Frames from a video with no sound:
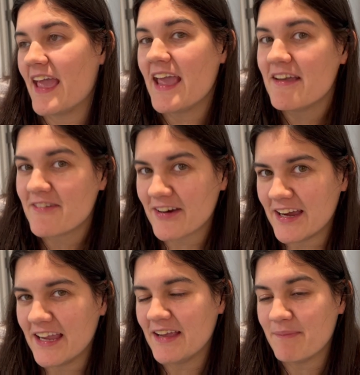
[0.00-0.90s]

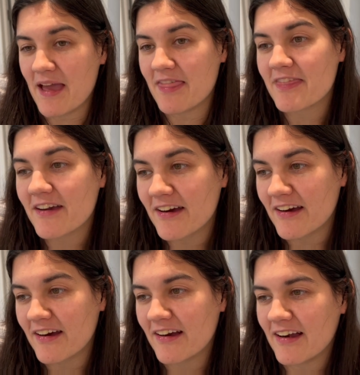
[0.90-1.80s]
Avery, my
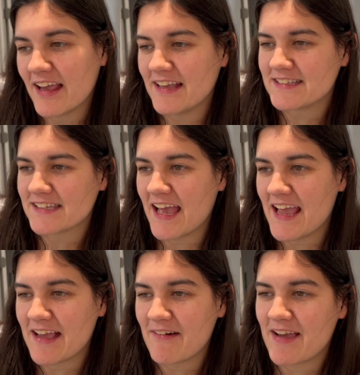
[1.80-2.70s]
third, it's
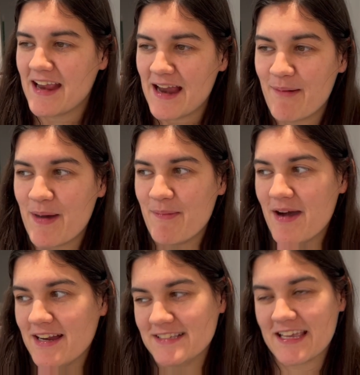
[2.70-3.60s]
like, okay, now my
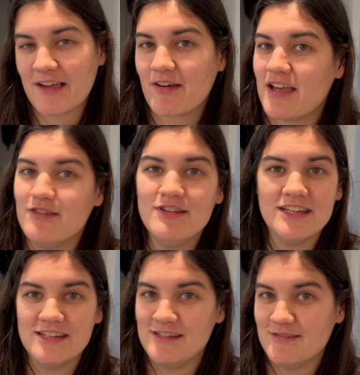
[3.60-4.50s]
body's like, okay, you
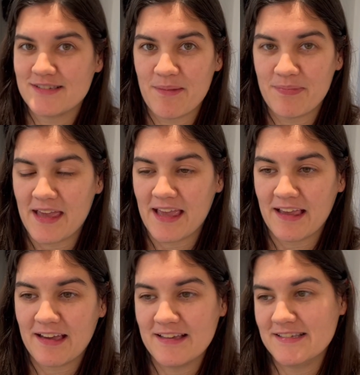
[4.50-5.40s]
need to do
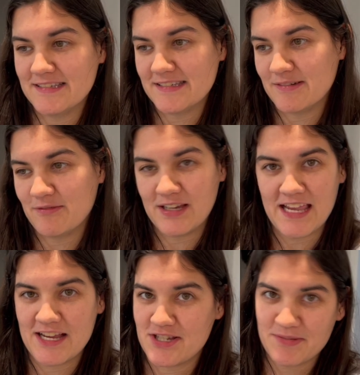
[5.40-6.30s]
something because we
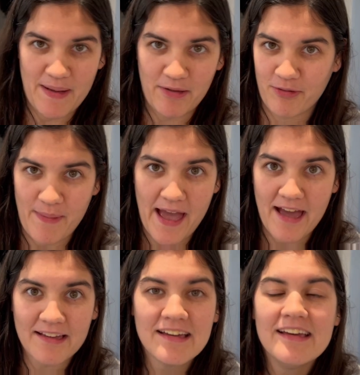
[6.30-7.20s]
can't just bounce
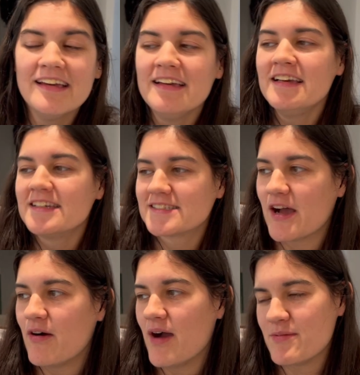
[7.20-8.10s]
back.
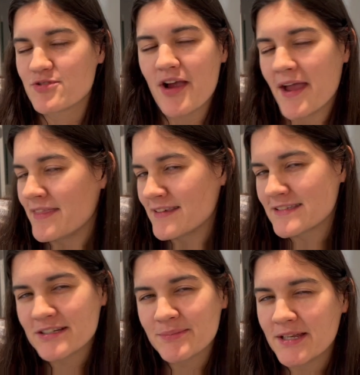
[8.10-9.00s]
So I'm trying
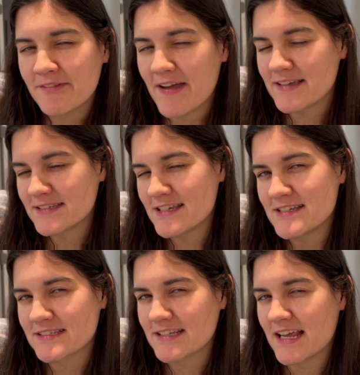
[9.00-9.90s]
this intermittent fasting
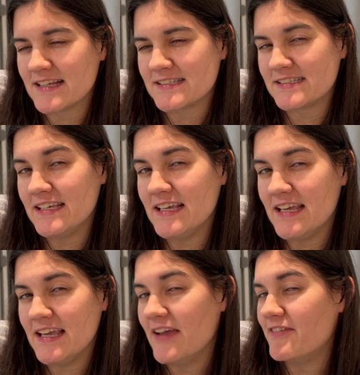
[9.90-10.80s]
just to kind of
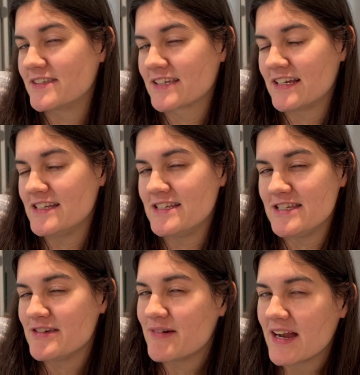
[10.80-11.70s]
see if it's going to
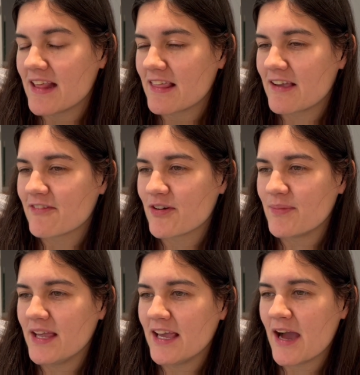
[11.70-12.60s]
do anything for
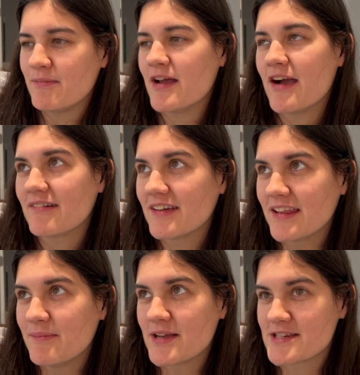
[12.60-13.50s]
me. I'm not
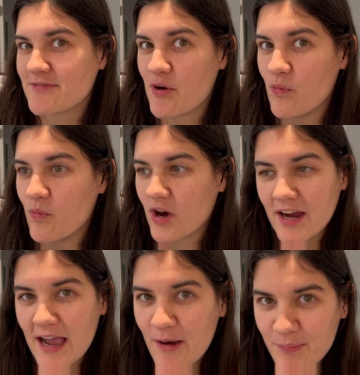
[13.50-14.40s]
really much of a
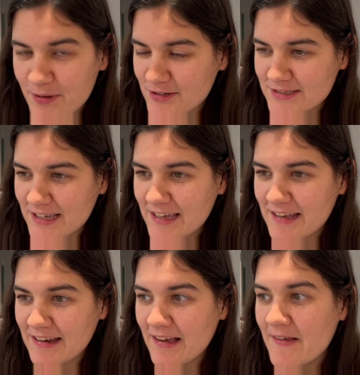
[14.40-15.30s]
workout
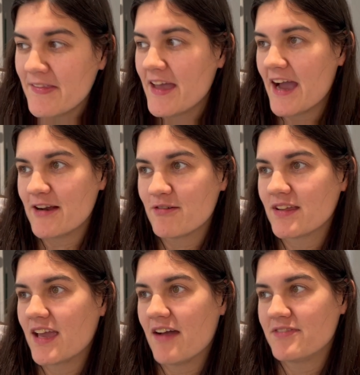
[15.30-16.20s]
person. I don't
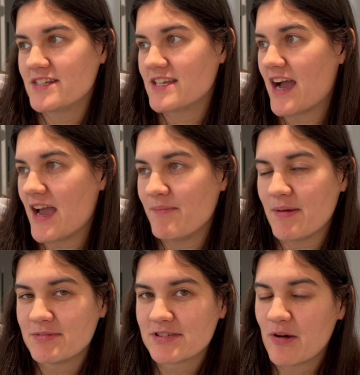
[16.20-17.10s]
really have the time.
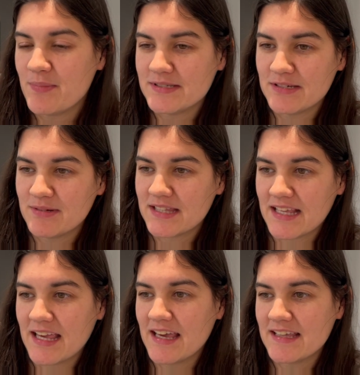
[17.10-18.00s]
I'm so busy with the
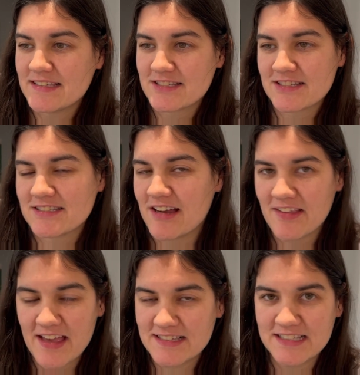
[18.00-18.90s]
kids. It's just
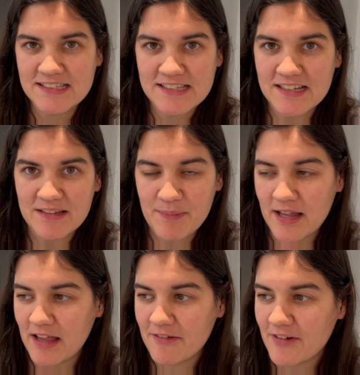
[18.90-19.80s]
not that season in my
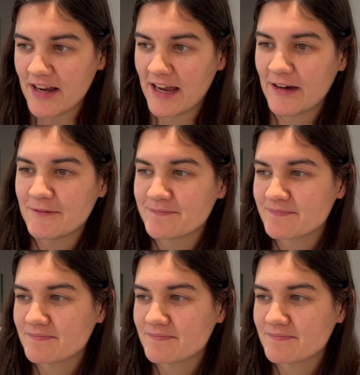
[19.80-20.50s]
life right now.